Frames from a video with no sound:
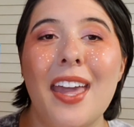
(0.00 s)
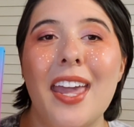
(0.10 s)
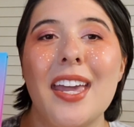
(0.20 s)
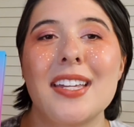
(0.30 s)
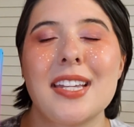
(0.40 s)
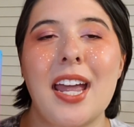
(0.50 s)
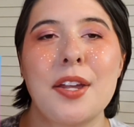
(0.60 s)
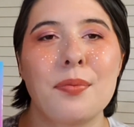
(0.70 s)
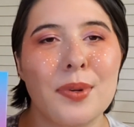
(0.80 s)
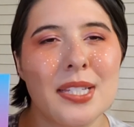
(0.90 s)
And I
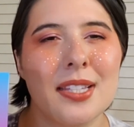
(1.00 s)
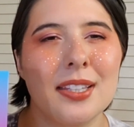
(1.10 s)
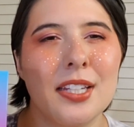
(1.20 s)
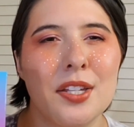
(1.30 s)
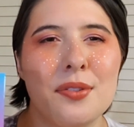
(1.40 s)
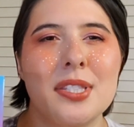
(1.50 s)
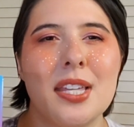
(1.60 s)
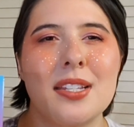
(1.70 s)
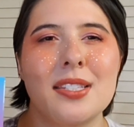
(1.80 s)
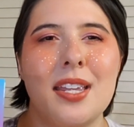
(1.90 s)
recently used
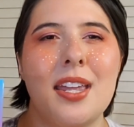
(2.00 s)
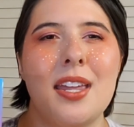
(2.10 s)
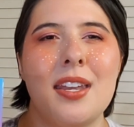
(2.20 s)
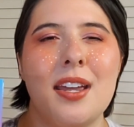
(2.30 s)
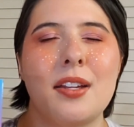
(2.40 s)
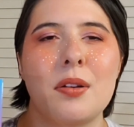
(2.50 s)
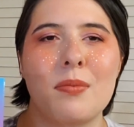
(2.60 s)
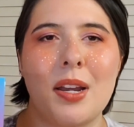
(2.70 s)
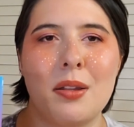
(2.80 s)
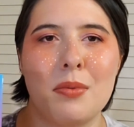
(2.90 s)
this in a Get
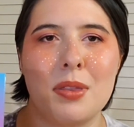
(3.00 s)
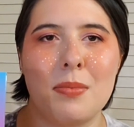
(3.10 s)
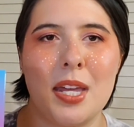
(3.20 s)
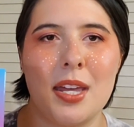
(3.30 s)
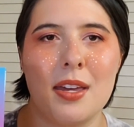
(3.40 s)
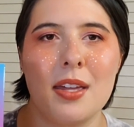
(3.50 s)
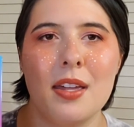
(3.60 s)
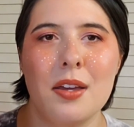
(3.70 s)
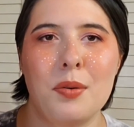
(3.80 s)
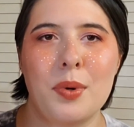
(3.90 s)
Ready With Me
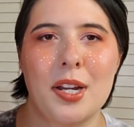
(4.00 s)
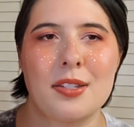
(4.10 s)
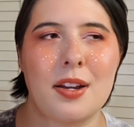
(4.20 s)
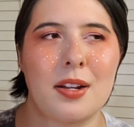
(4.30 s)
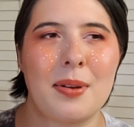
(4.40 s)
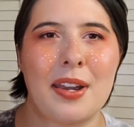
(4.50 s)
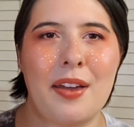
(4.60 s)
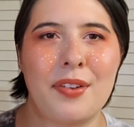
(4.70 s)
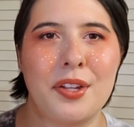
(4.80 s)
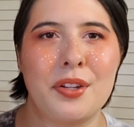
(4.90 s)
where I talk about
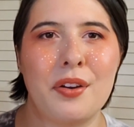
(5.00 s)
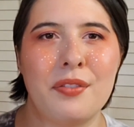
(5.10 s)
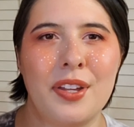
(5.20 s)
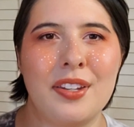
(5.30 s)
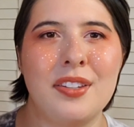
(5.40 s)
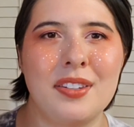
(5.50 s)
having COVID